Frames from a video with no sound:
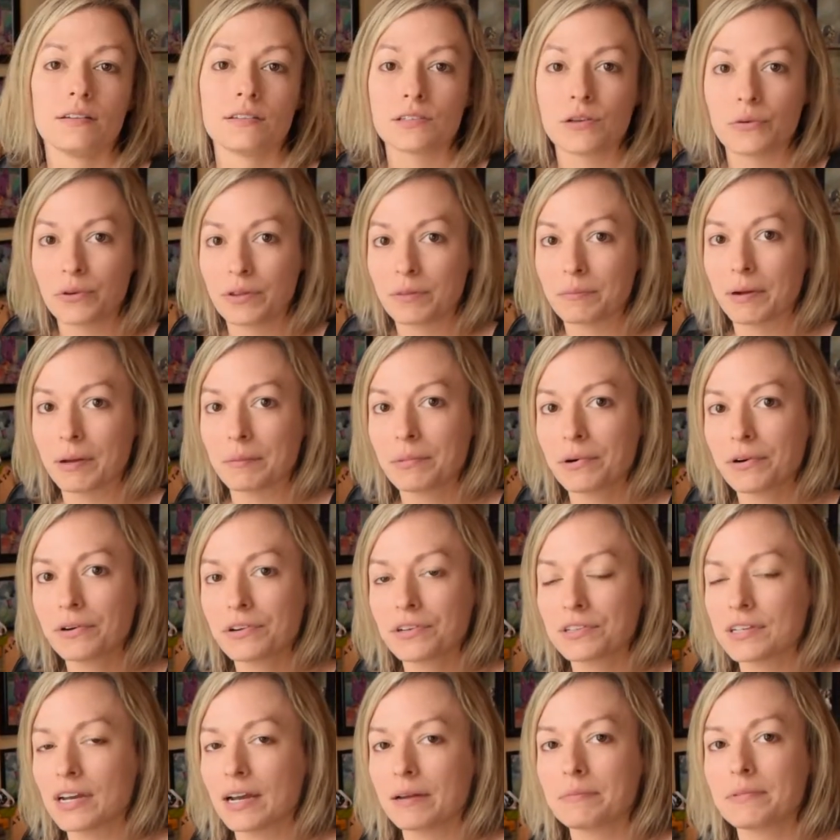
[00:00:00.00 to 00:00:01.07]
So with my
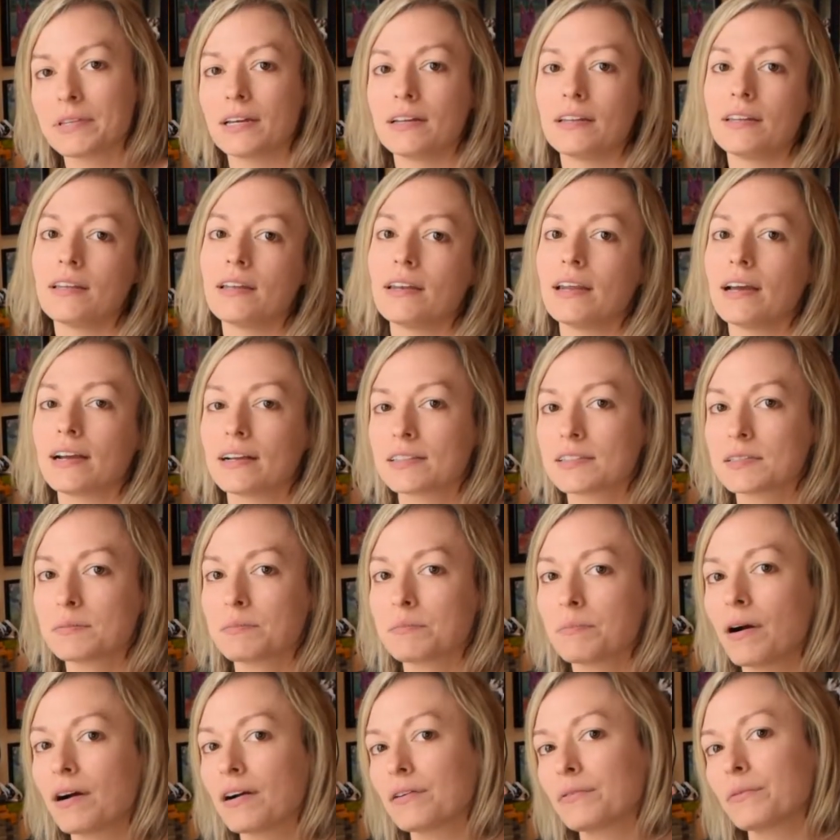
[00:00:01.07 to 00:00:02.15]
prototype done, the next
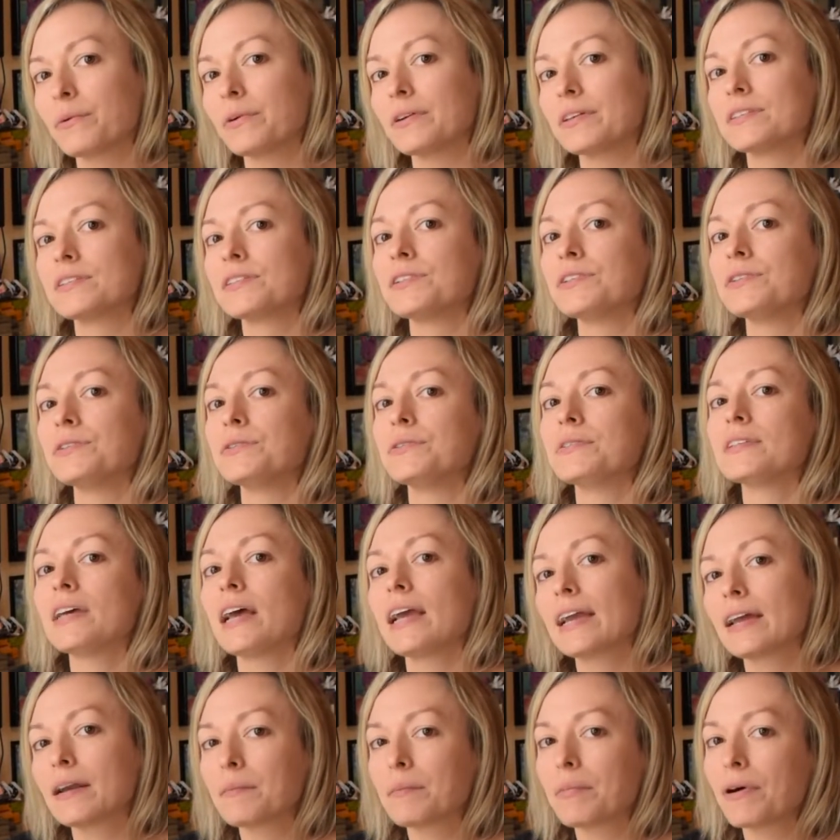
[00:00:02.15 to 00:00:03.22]
part was to
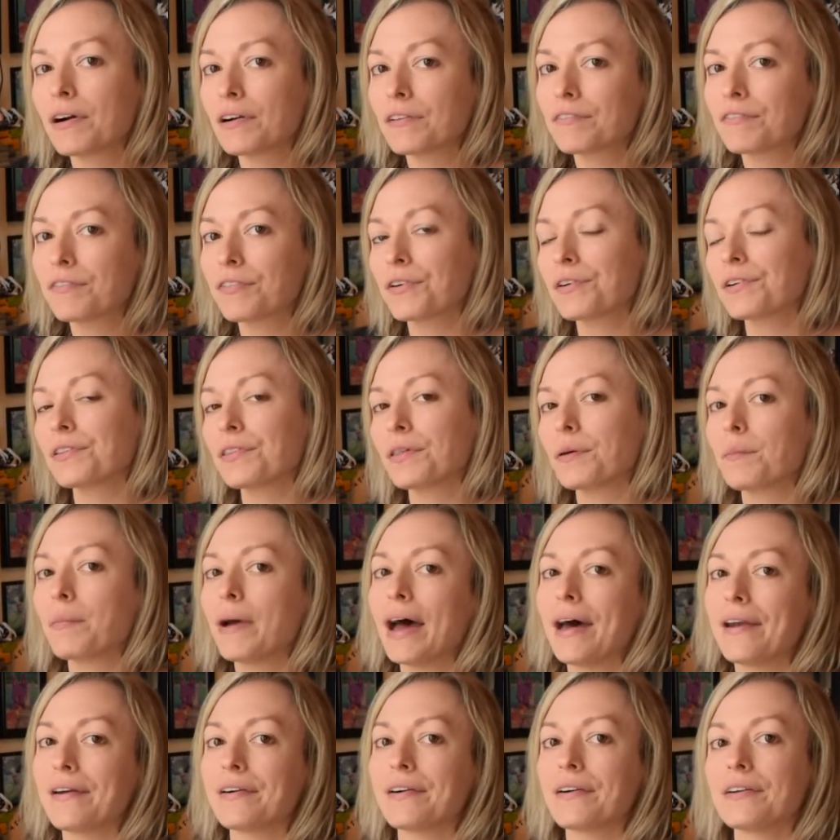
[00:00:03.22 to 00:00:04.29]
take it apart for the
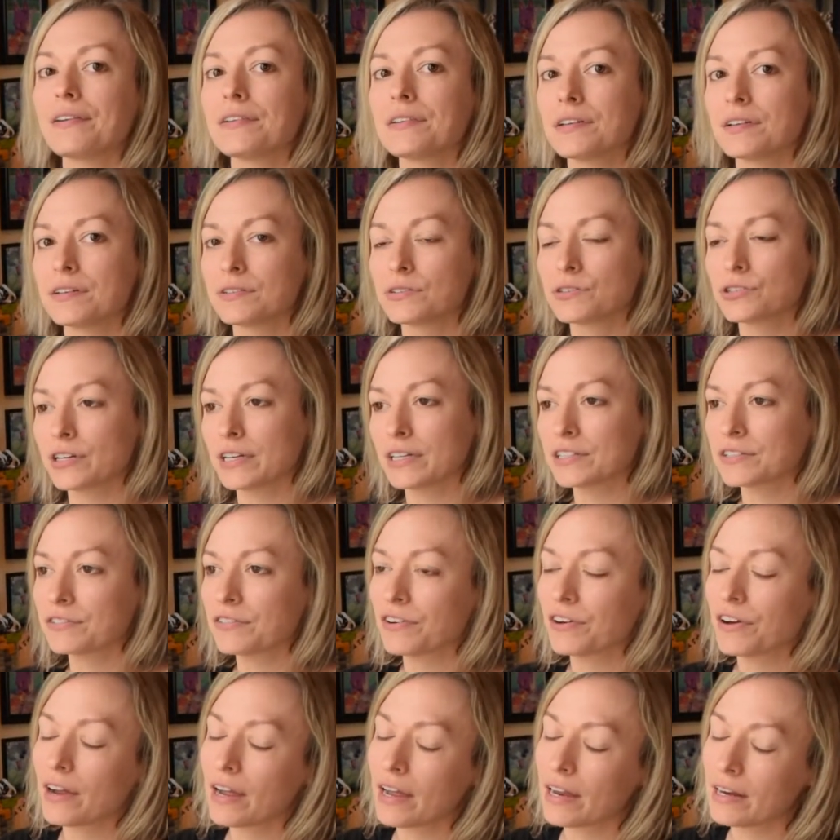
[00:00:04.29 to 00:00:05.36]
pattern to
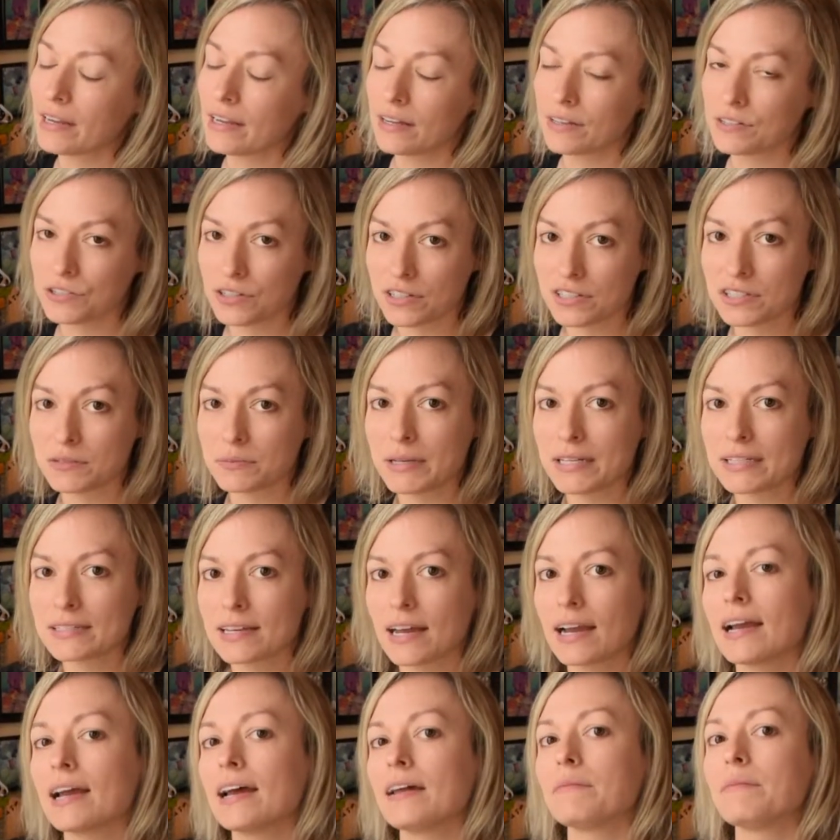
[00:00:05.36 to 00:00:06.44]
transfer any adjustments I
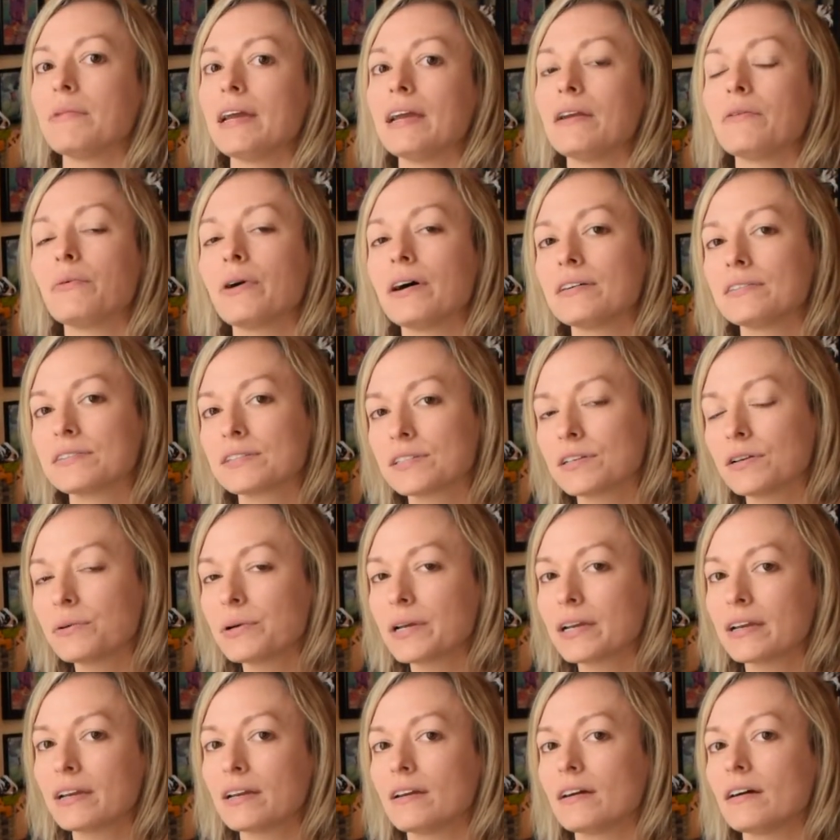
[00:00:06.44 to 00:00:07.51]
had made while
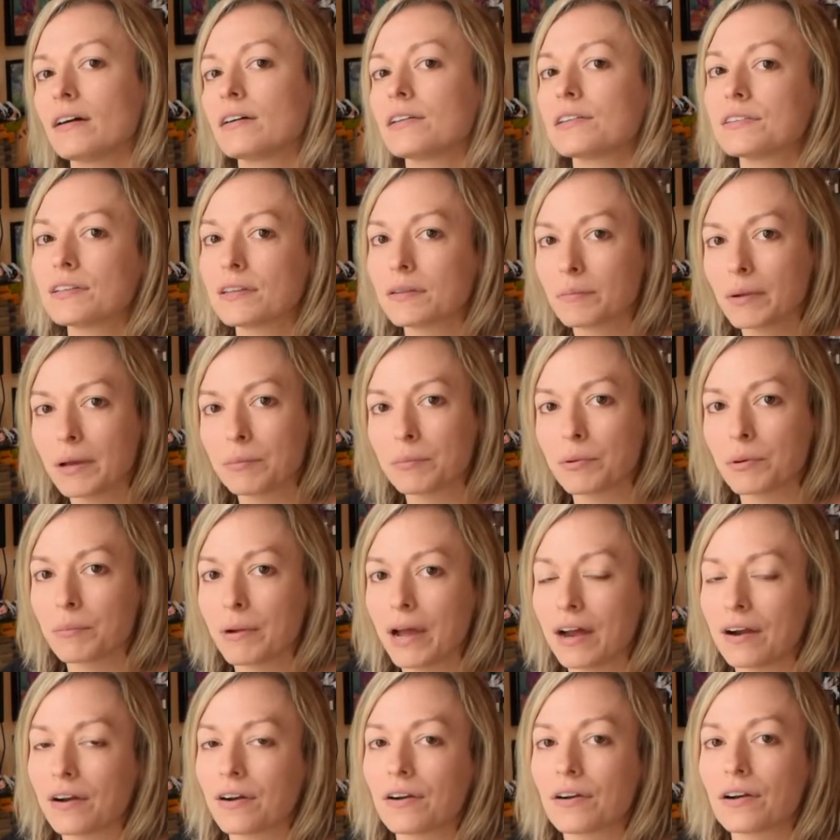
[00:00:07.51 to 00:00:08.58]
sewing it onto the paper
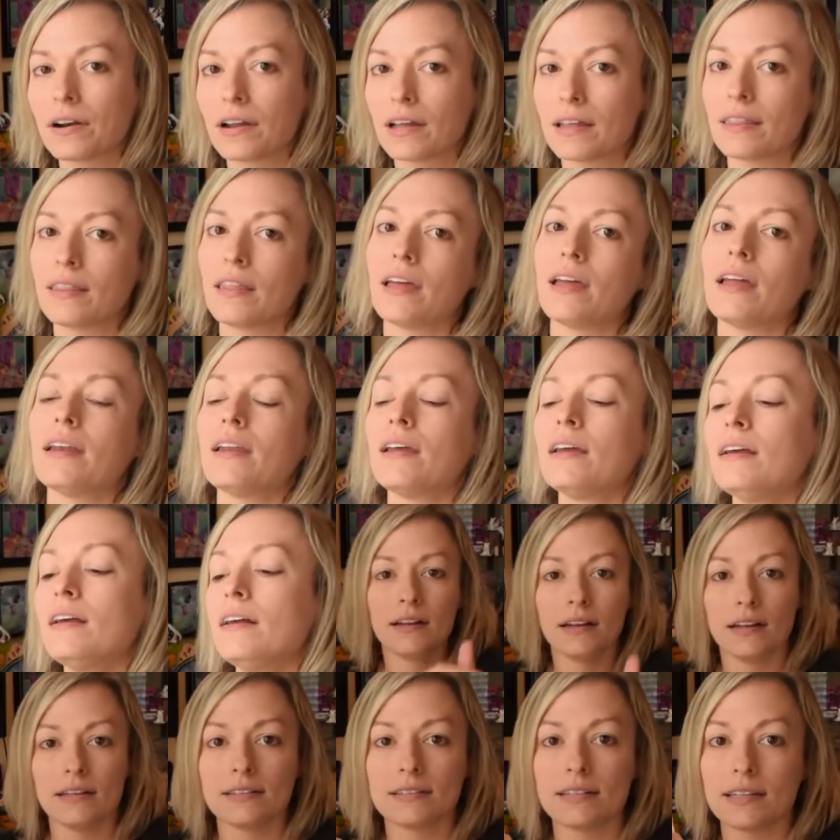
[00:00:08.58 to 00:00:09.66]
pattern,
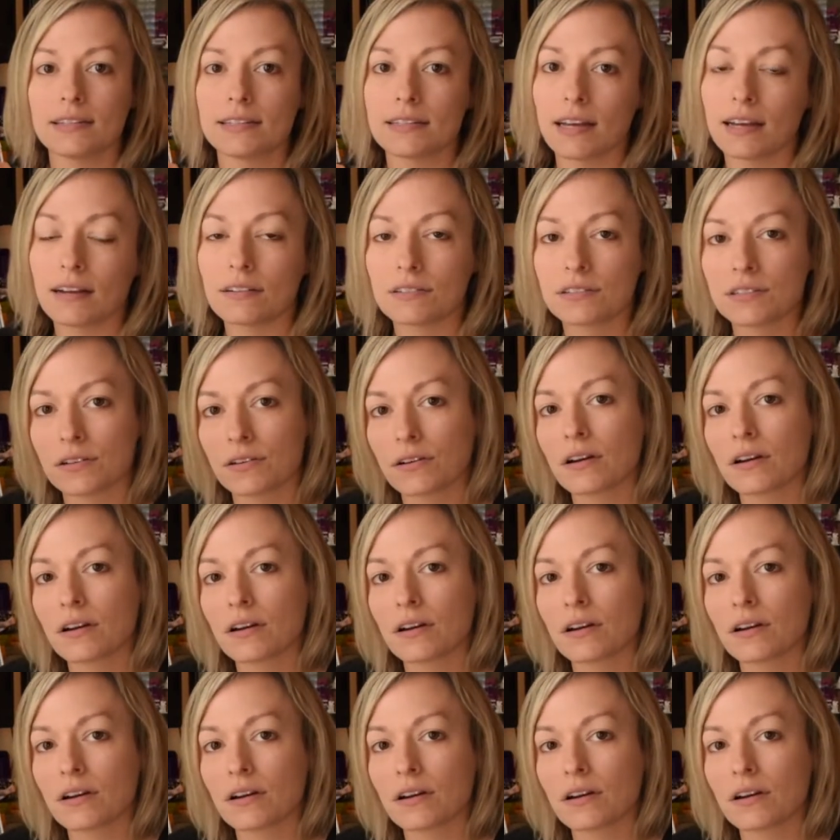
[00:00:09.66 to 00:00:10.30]
and since I also